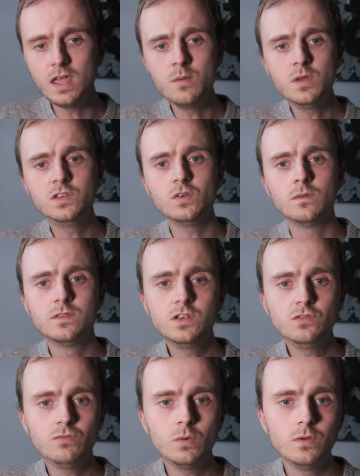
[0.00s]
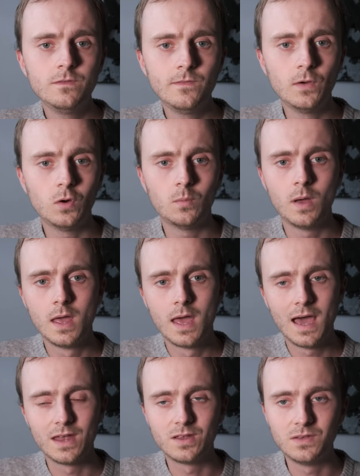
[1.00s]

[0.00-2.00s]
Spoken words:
image on this roll of film had a